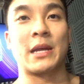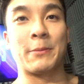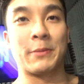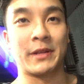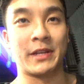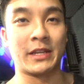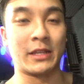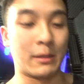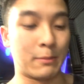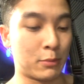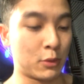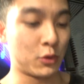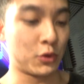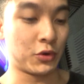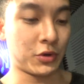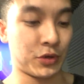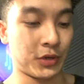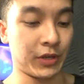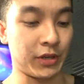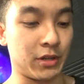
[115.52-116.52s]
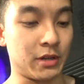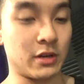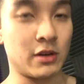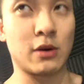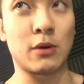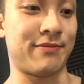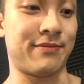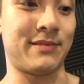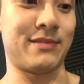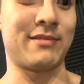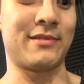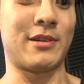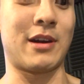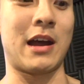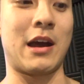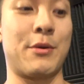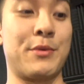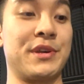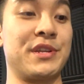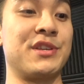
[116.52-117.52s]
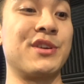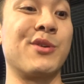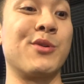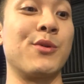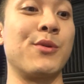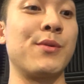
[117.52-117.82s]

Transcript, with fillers: Been in the booth, you know, you know how we do.